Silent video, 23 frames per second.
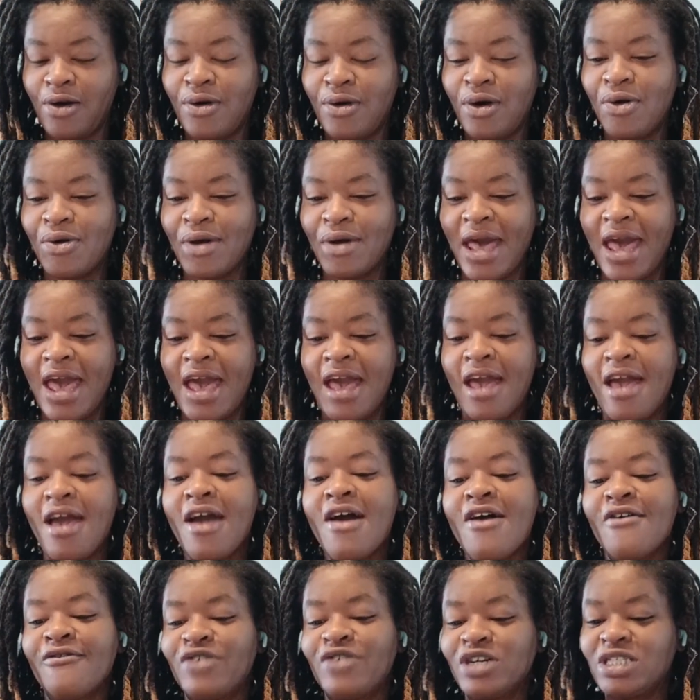Okay,
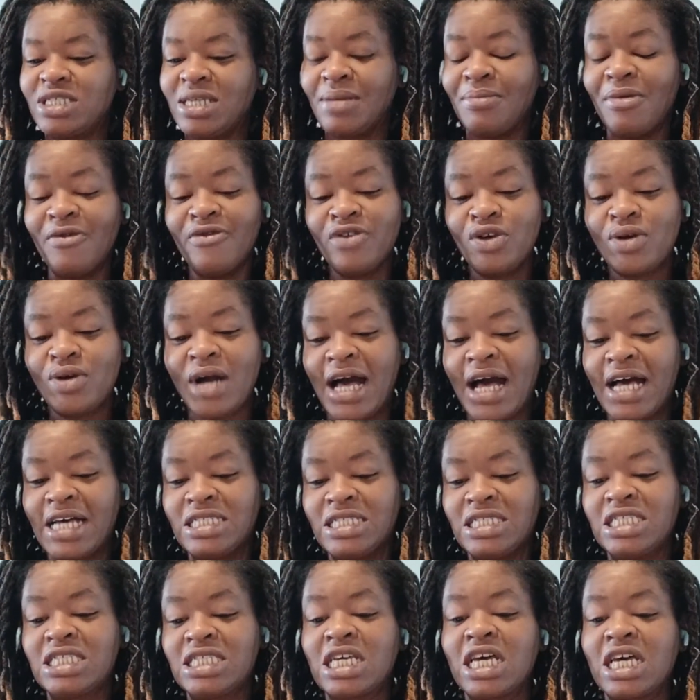for some of you guys,
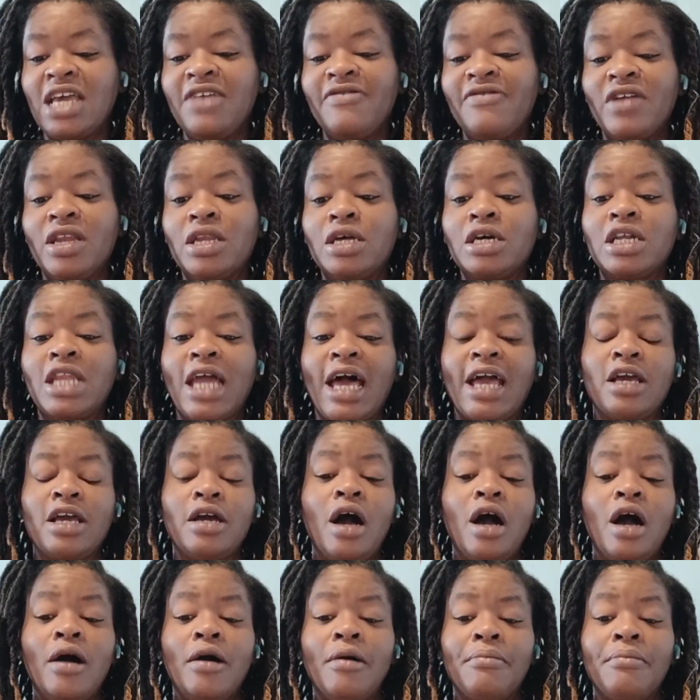this could even look like
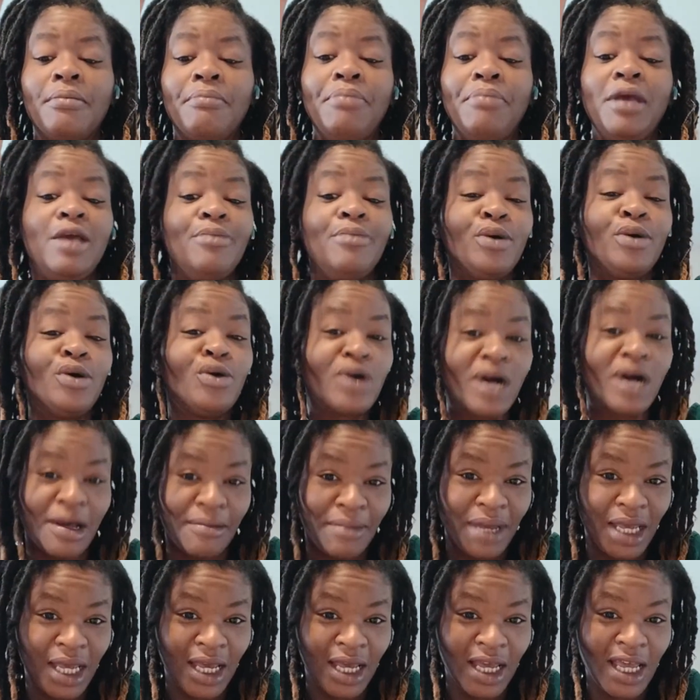people
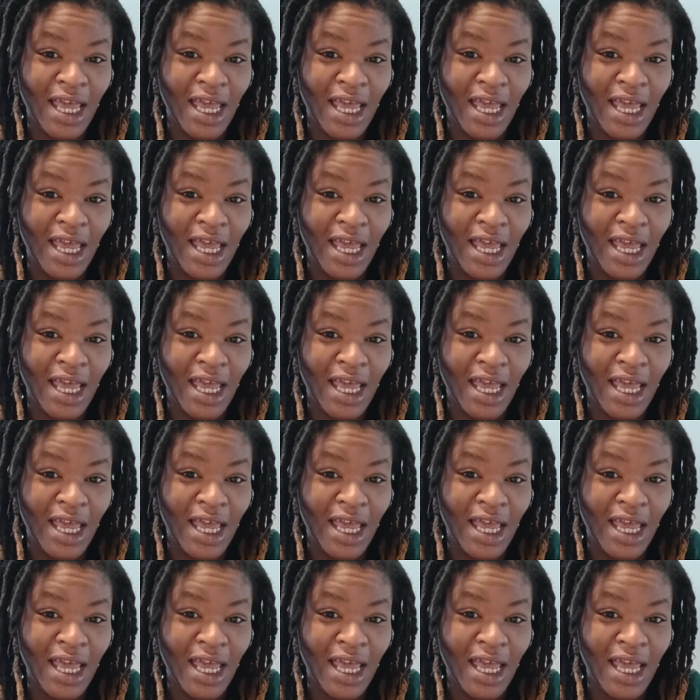coming